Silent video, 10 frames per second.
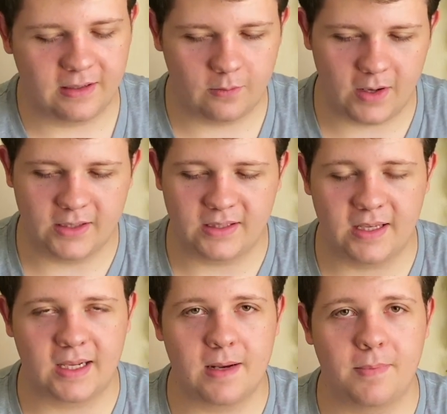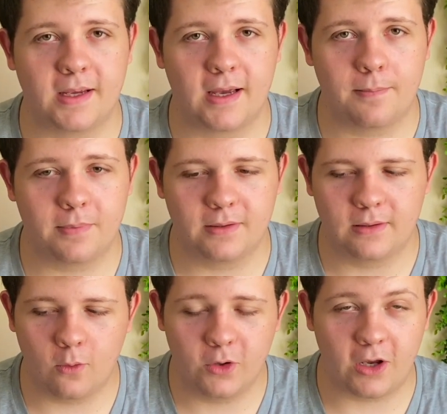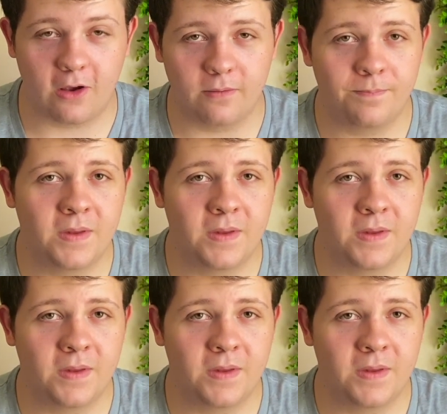ways it can pick up audio.